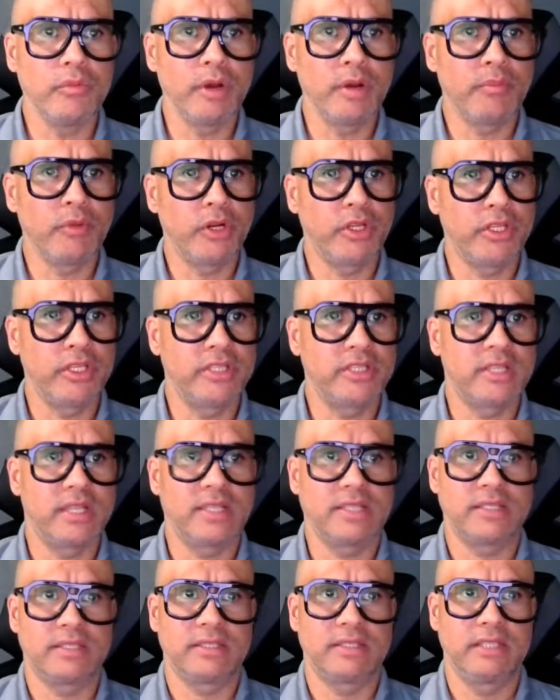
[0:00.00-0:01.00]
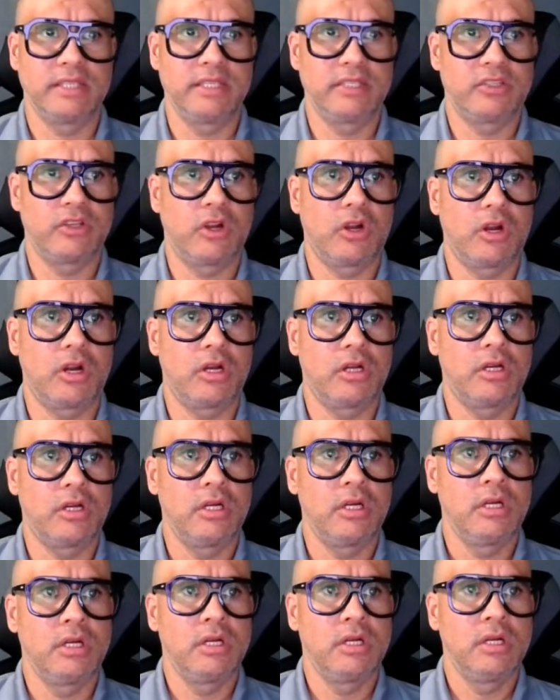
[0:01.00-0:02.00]
Remember, these are
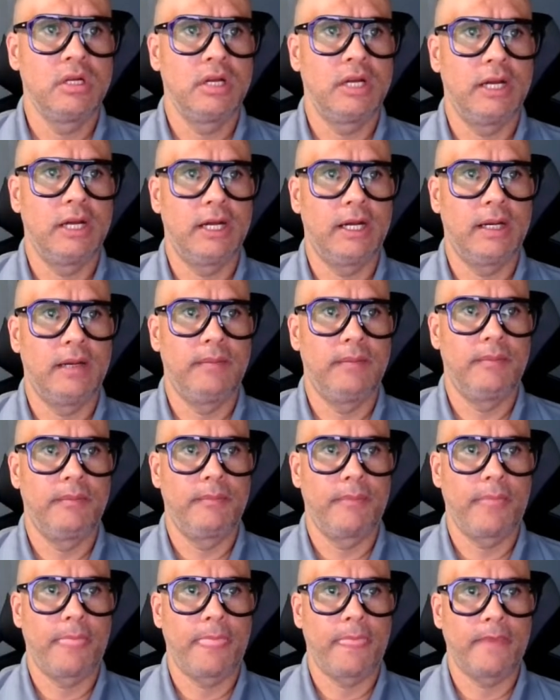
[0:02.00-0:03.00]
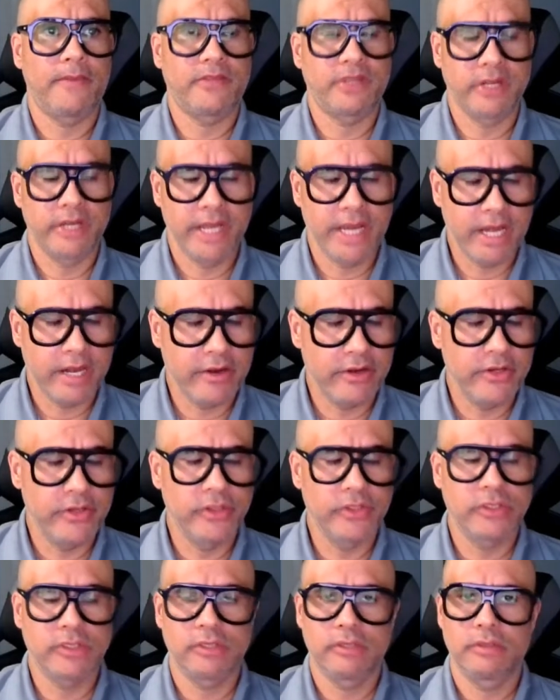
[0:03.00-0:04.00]

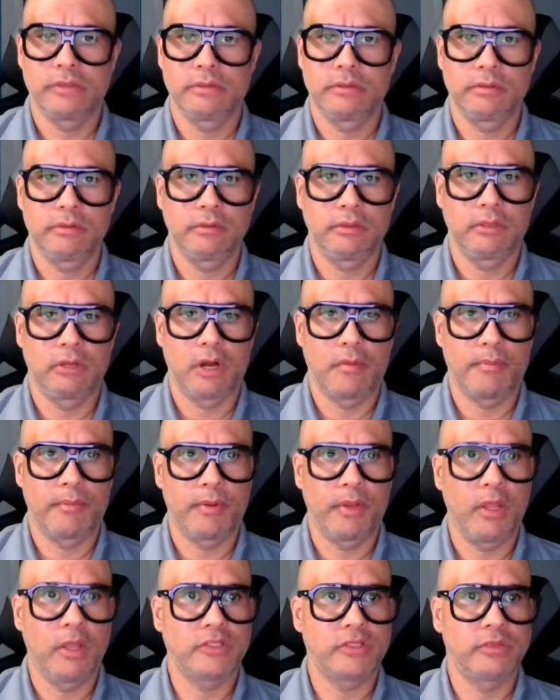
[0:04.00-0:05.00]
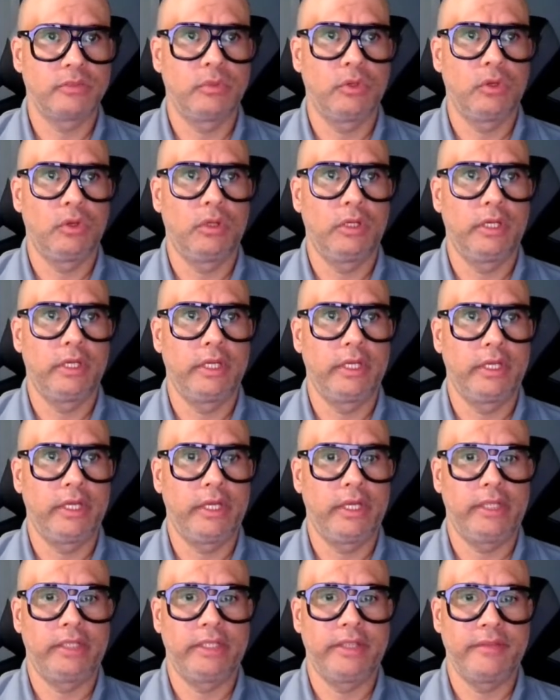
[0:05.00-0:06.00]
scenarios that are plausible,
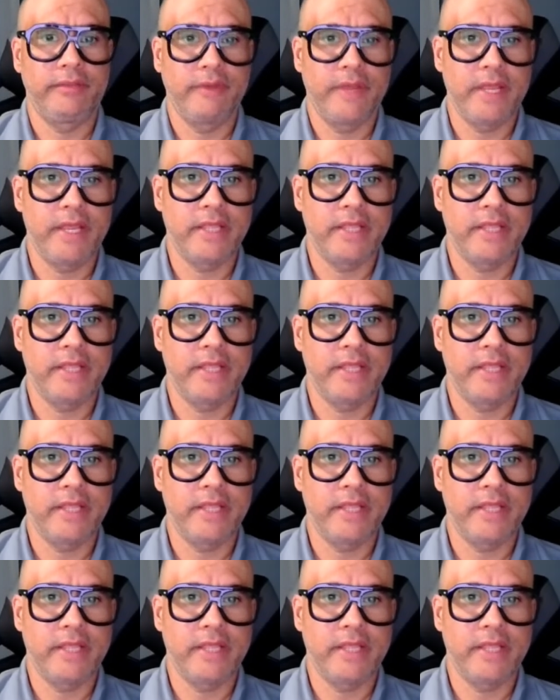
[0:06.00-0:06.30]
and the